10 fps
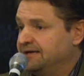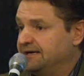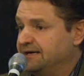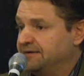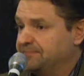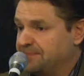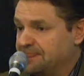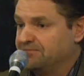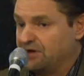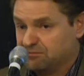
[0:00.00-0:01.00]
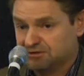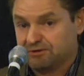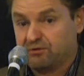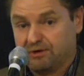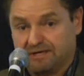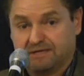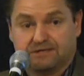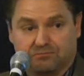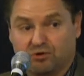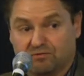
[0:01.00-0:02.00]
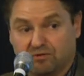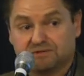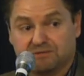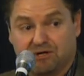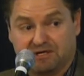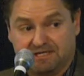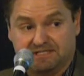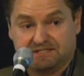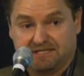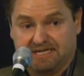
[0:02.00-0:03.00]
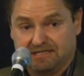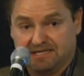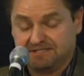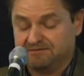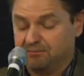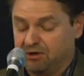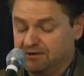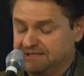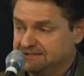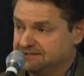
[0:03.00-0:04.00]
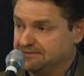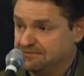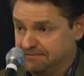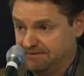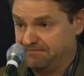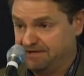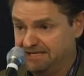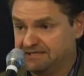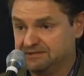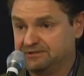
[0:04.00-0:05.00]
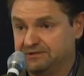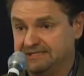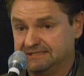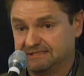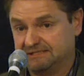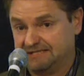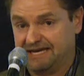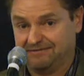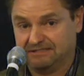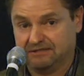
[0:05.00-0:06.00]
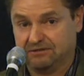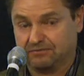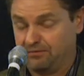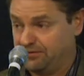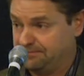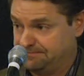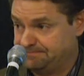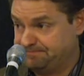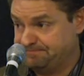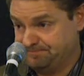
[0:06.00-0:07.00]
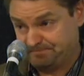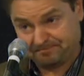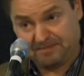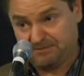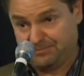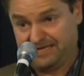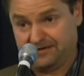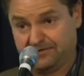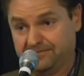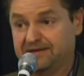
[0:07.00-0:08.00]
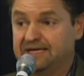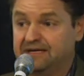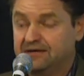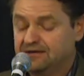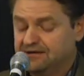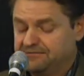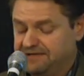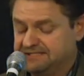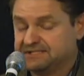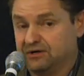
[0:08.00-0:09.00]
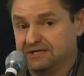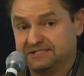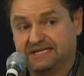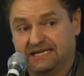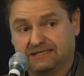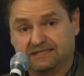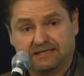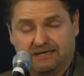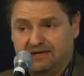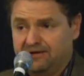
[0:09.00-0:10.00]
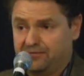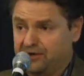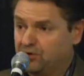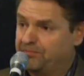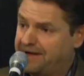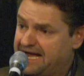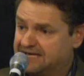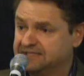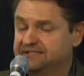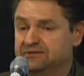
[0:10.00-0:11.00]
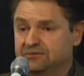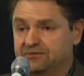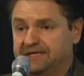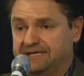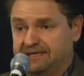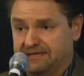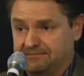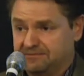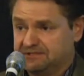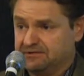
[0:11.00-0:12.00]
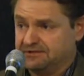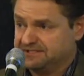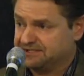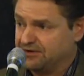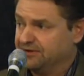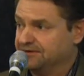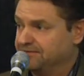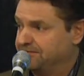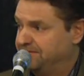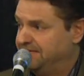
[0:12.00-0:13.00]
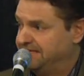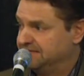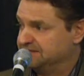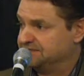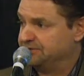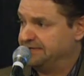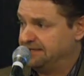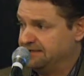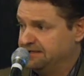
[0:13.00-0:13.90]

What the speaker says: farmers are growing more of those commodities and less of barley. So the feeding industry is having to look for competitive feedstocks. And if we go back to the start of the feeding industry